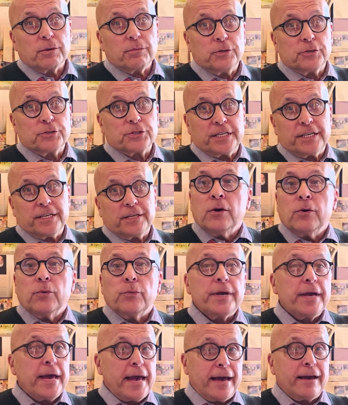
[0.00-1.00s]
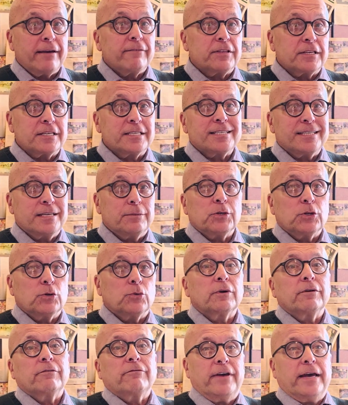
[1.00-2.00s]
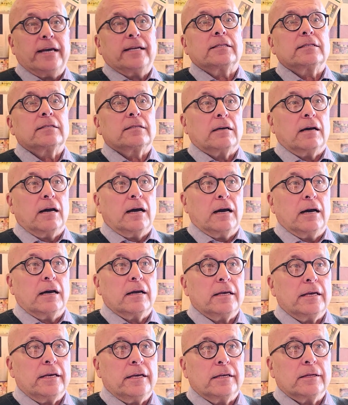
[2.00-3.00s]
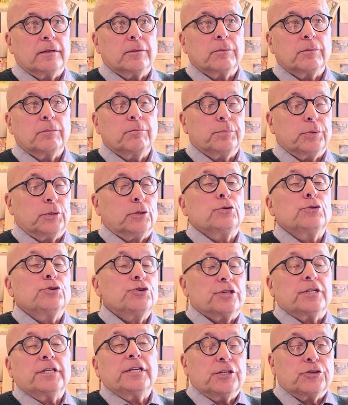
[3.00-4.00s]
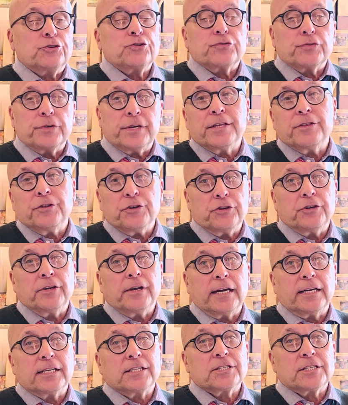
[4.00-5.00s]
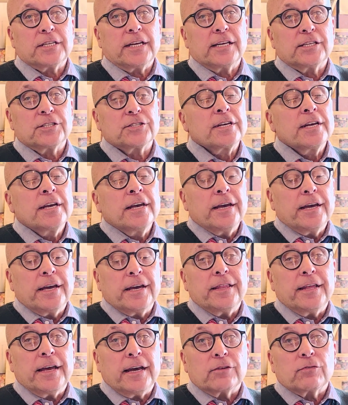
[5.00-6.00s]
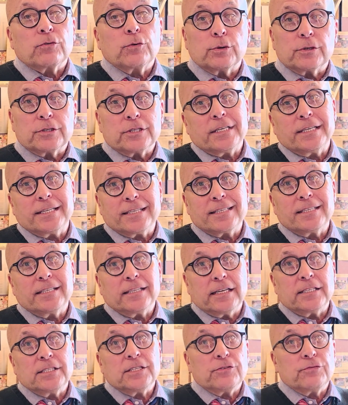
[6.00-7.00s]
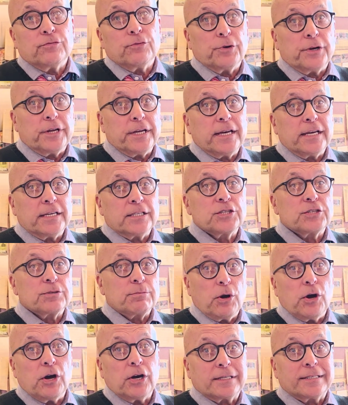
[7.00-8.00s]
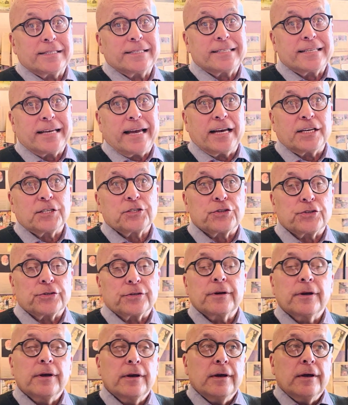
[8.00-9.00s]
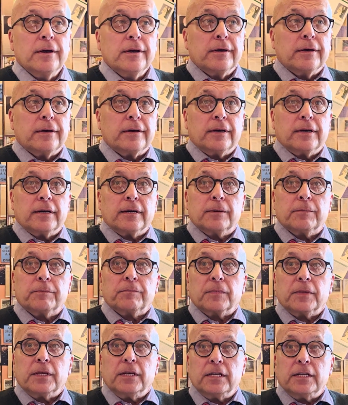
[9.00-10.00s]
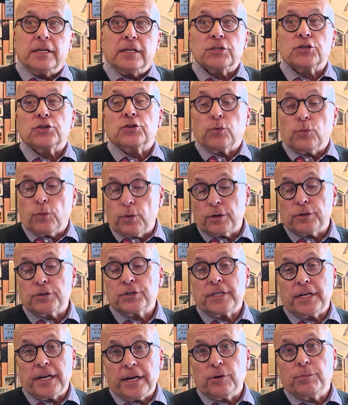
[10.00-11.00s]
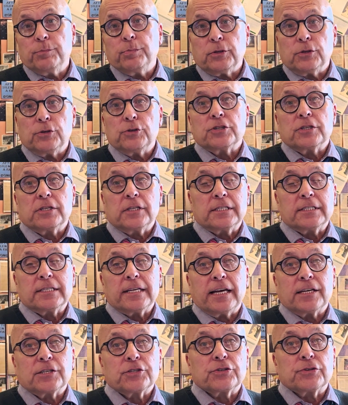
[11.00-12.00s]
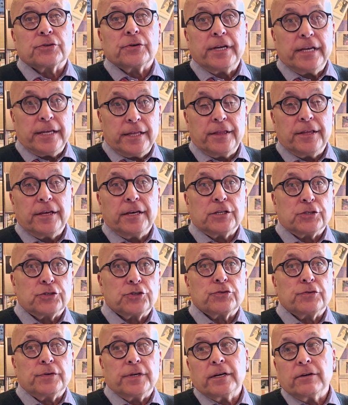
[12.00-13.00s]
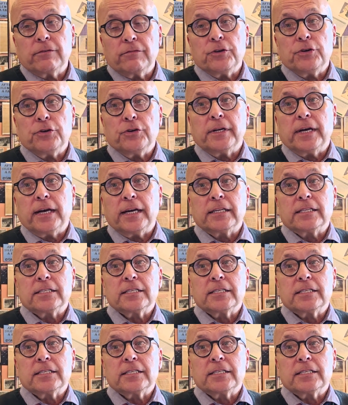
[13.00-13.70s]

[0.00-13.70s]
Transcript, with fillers: Museum. We have the seminal event uh, in pollution history in the United States, and that, of course, is the 1948 smog disaster. Um, it is the worst air pollution disaster in the history of the United